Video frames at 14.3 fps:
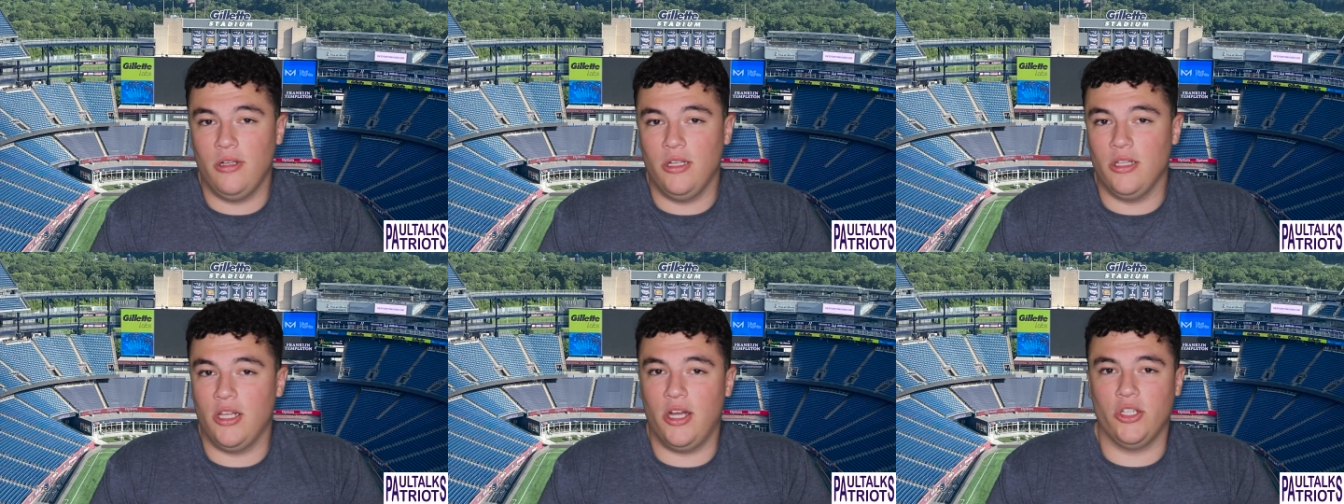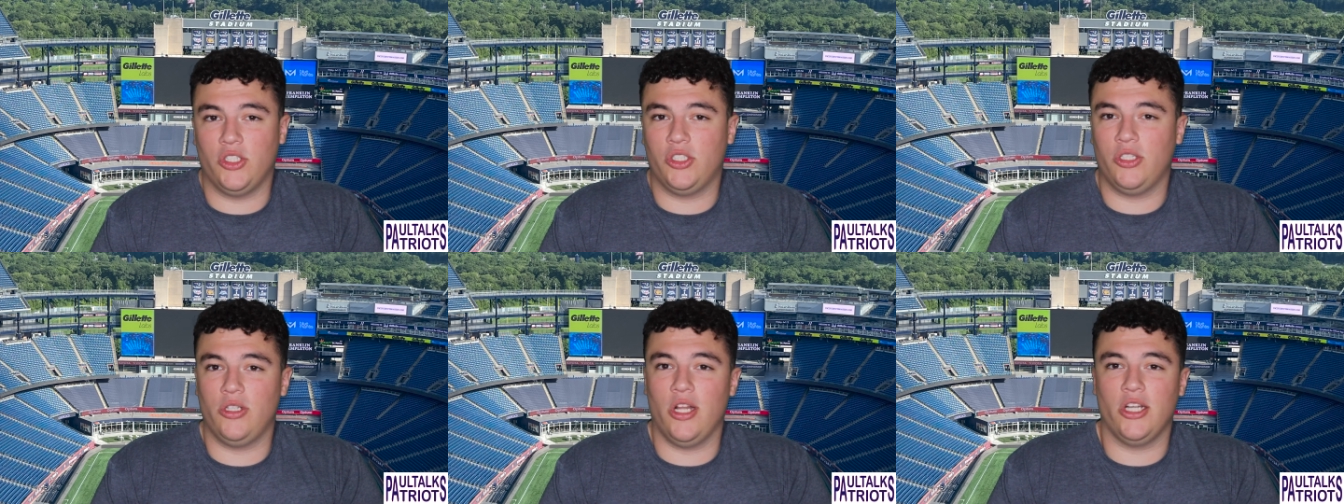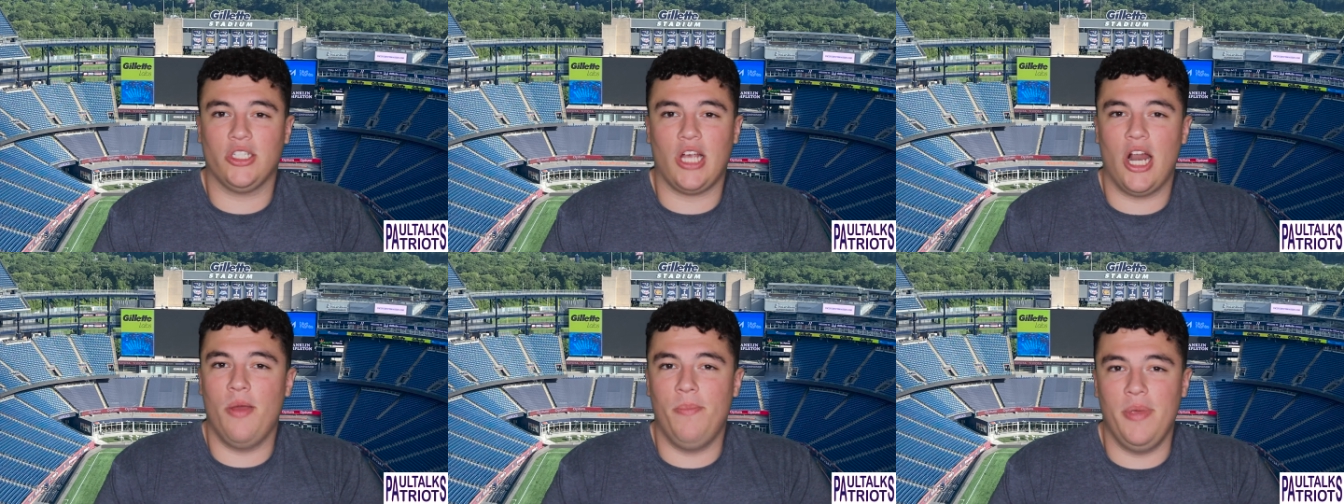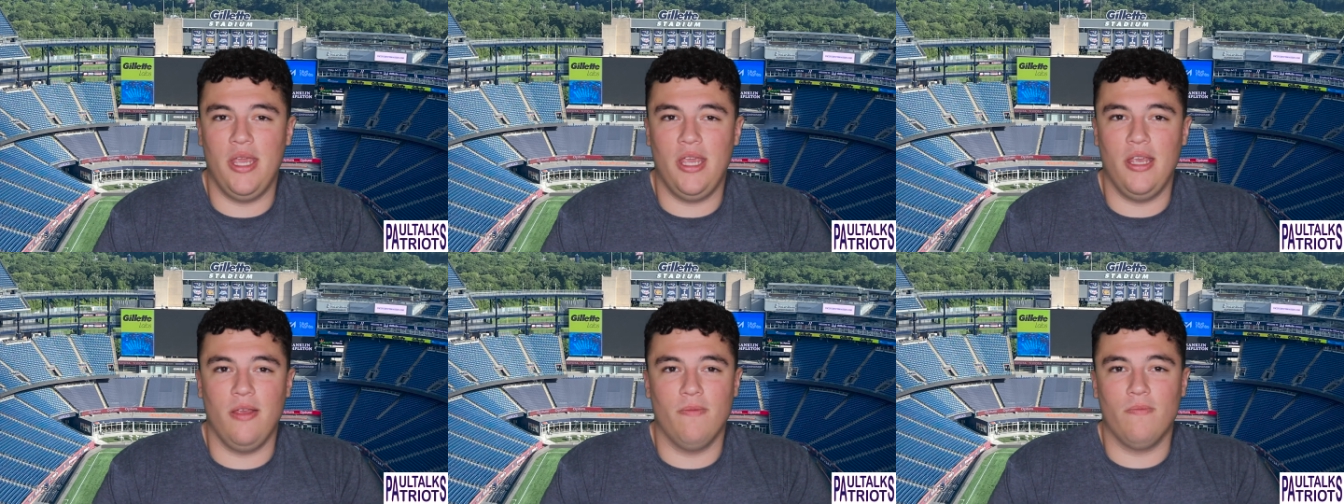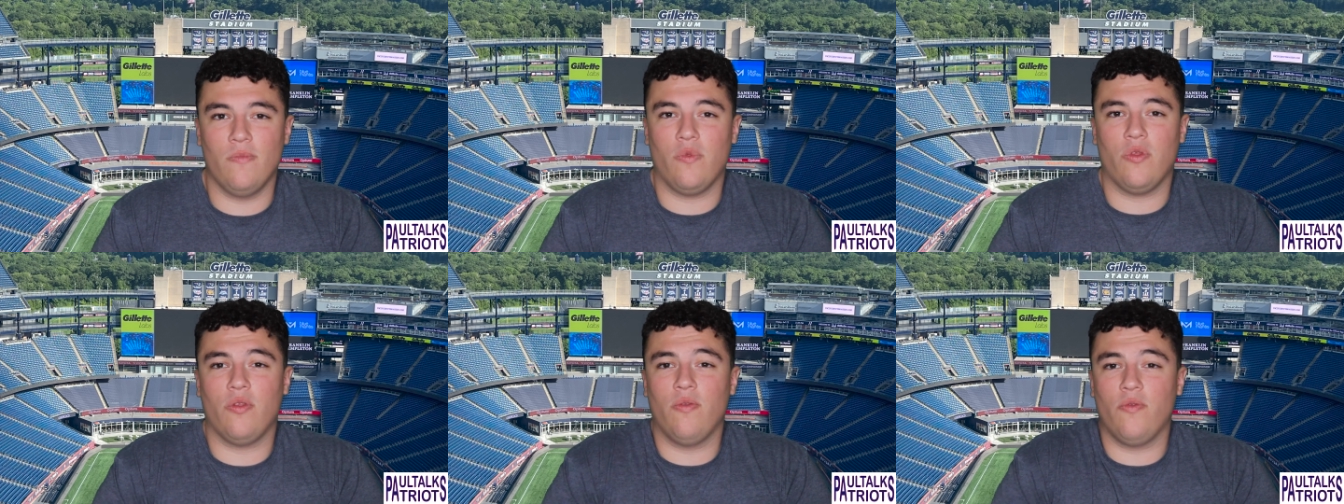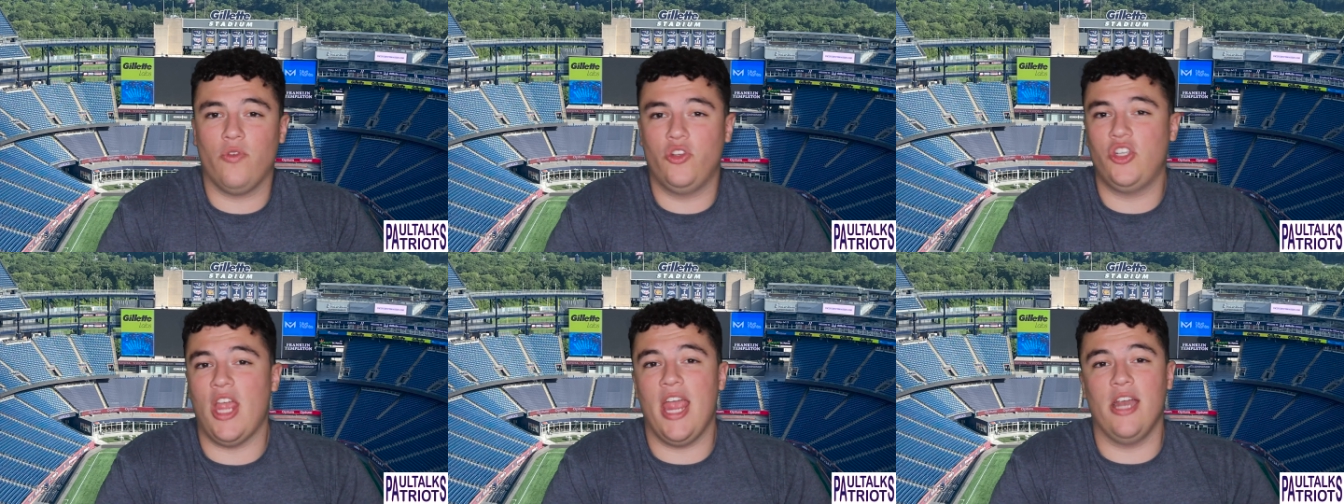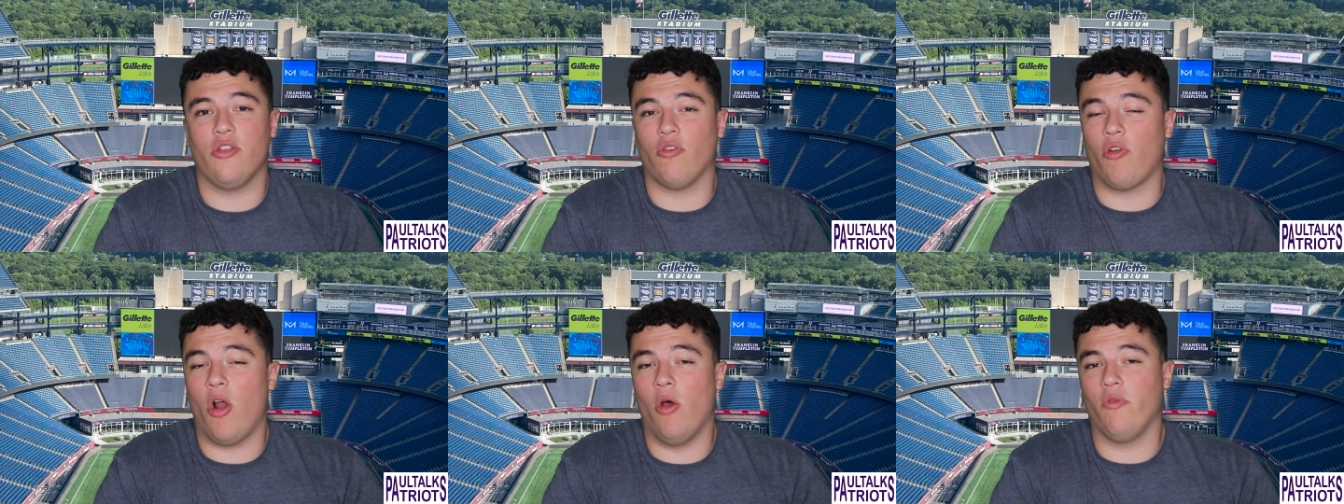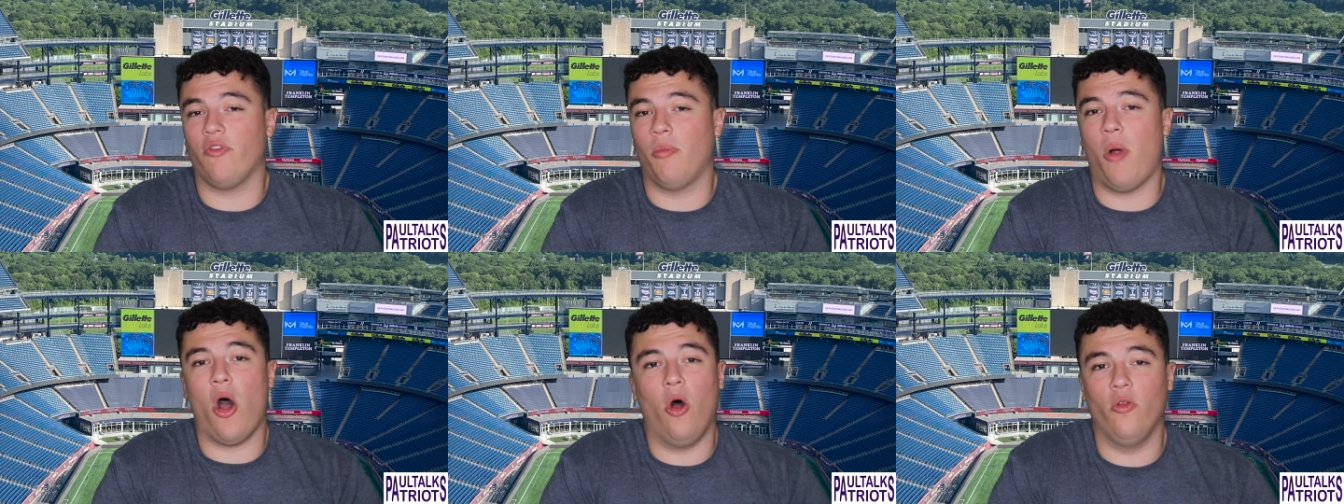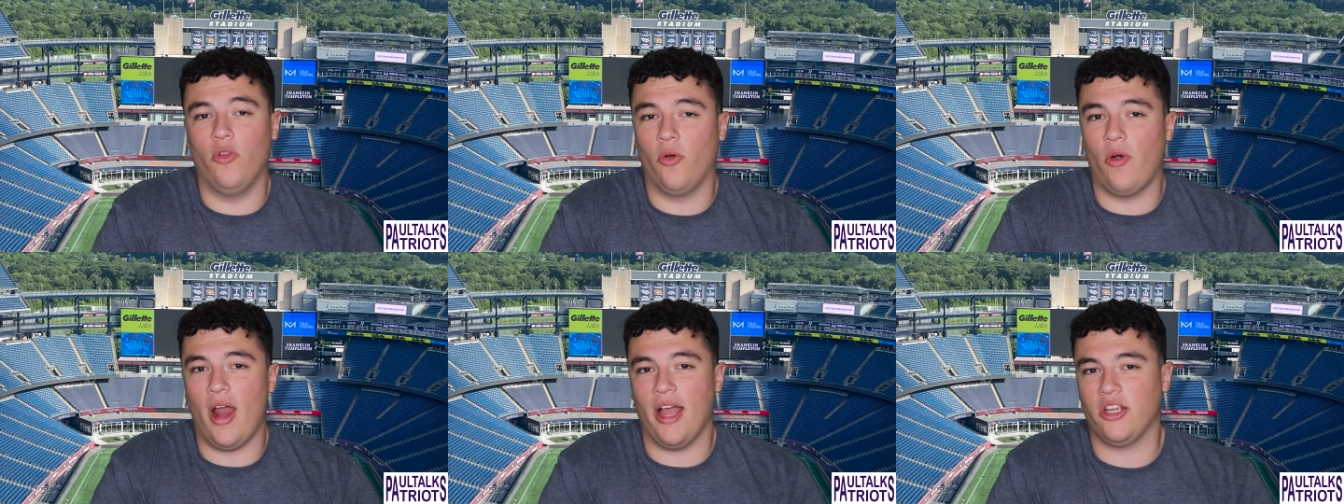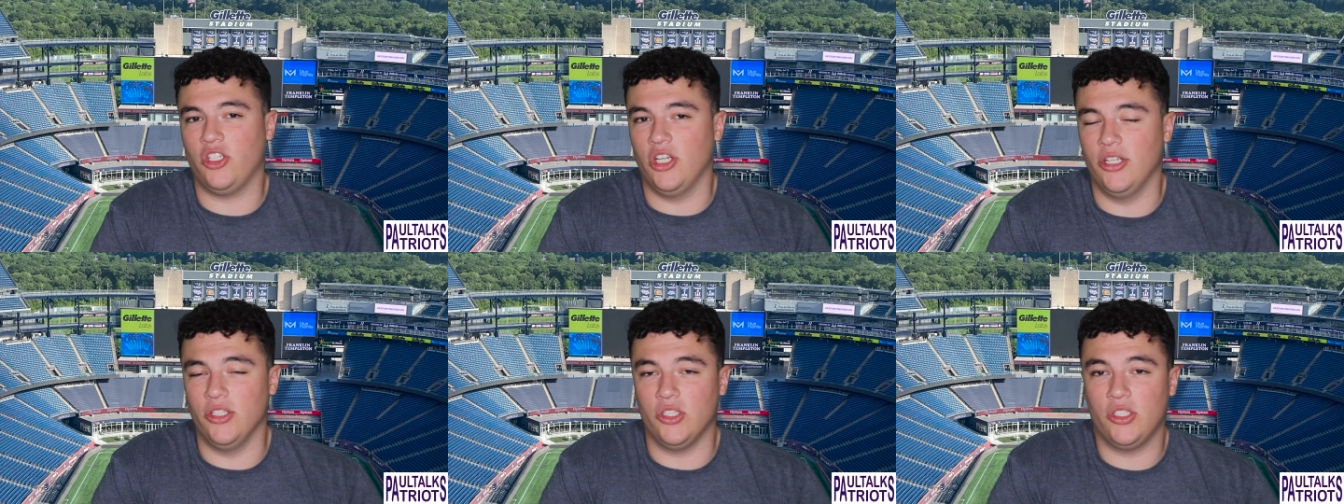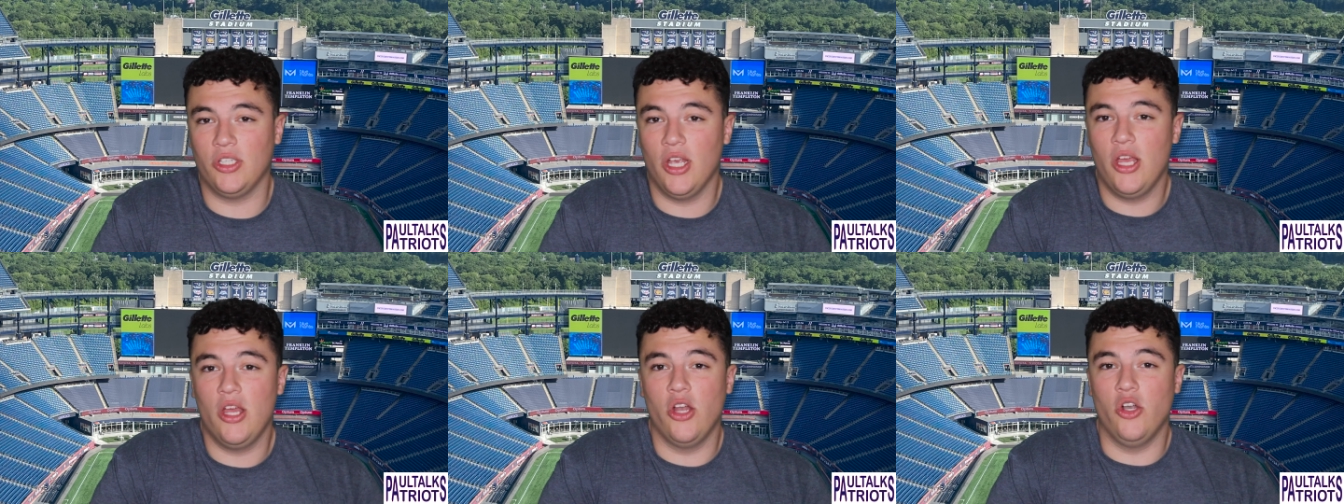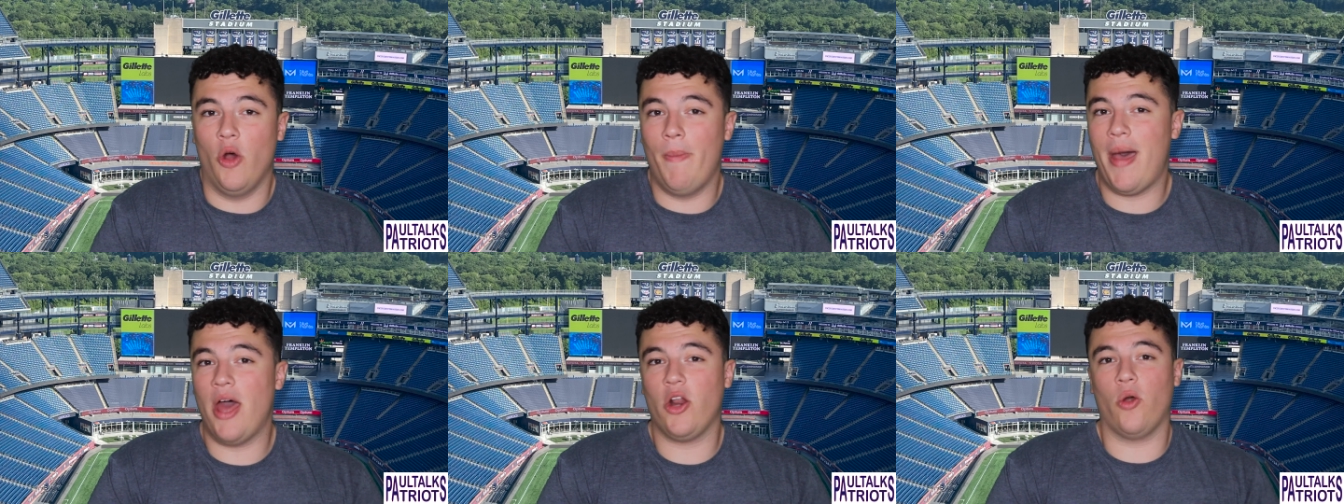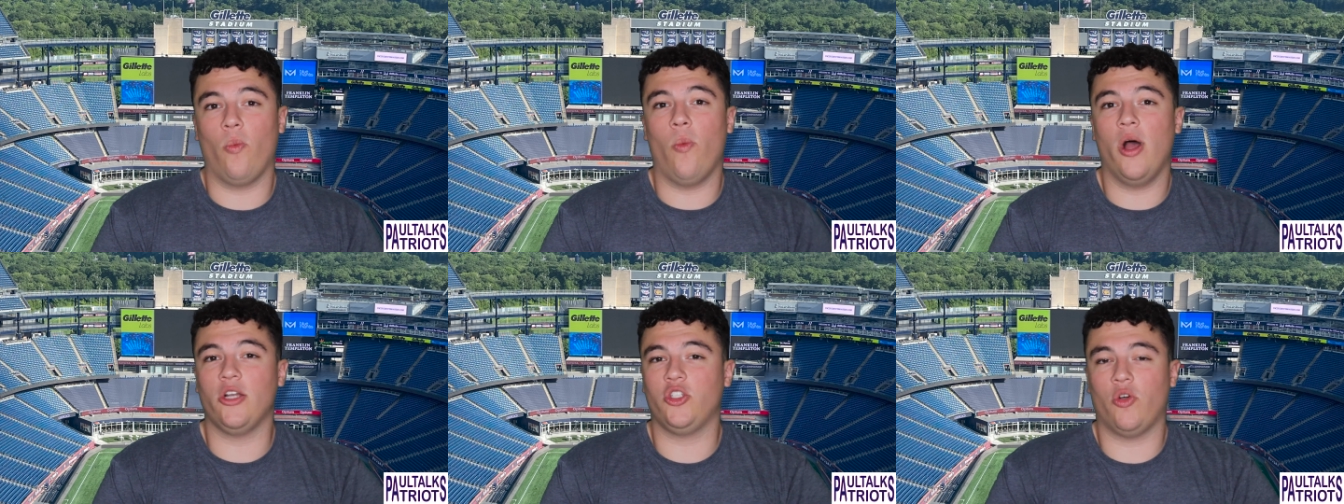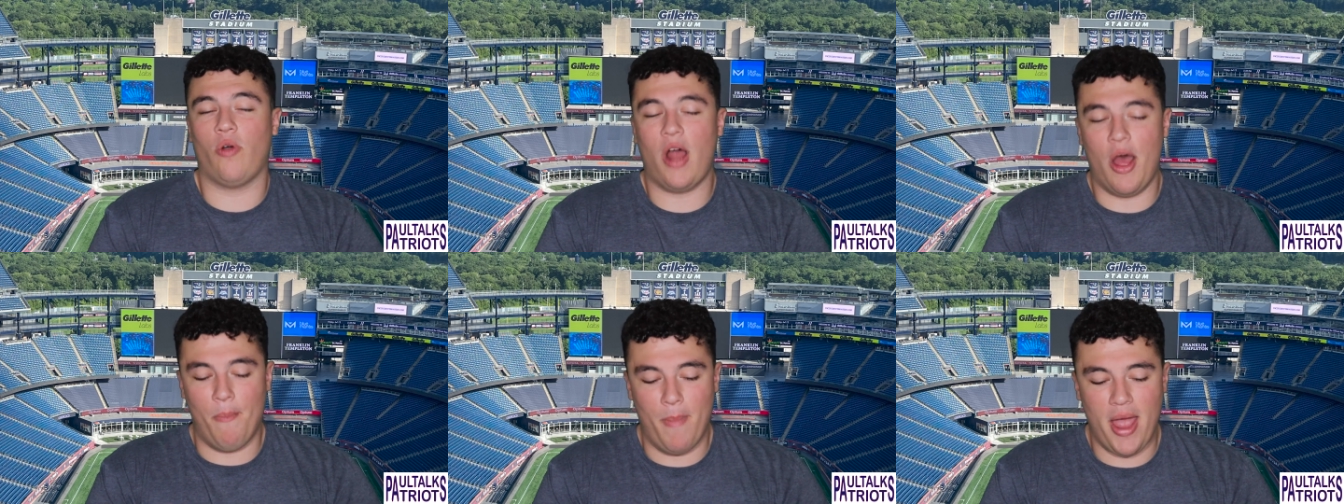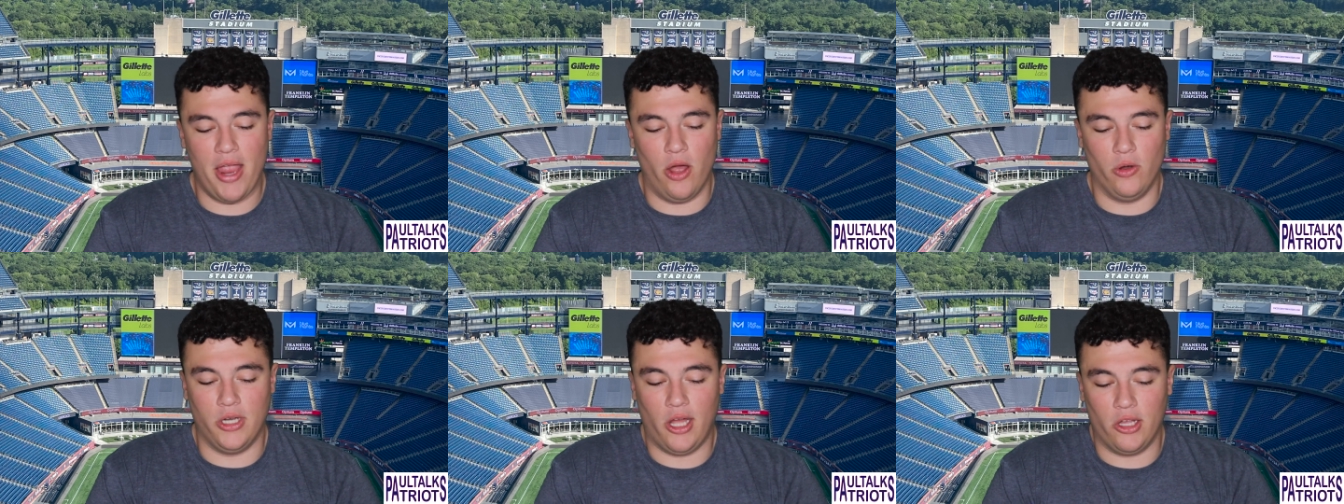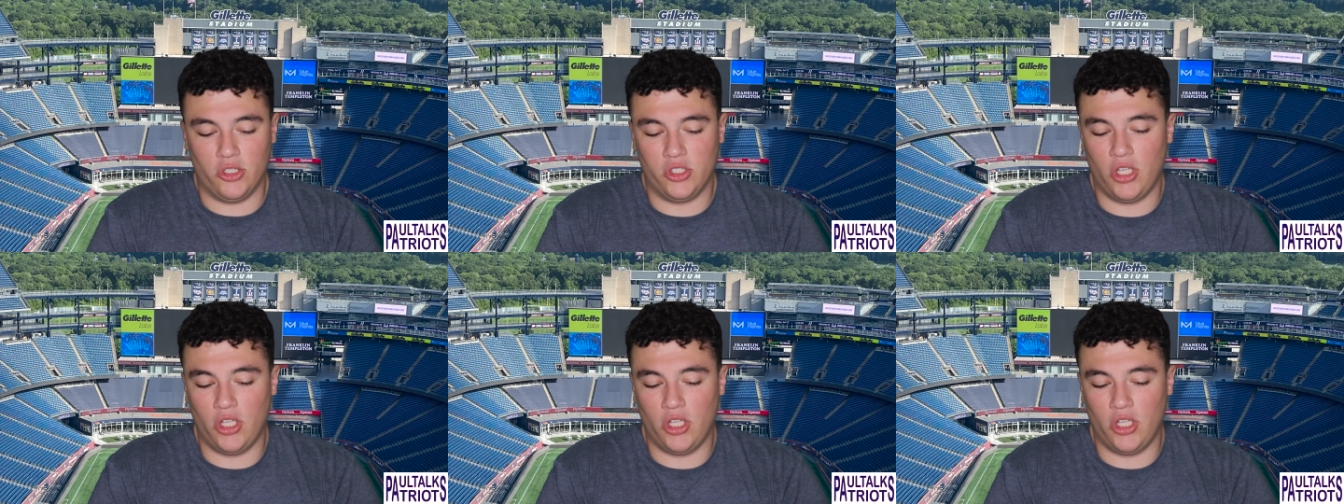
There's going to be shade thrown from all directions, no matter what Gerard Mayo does.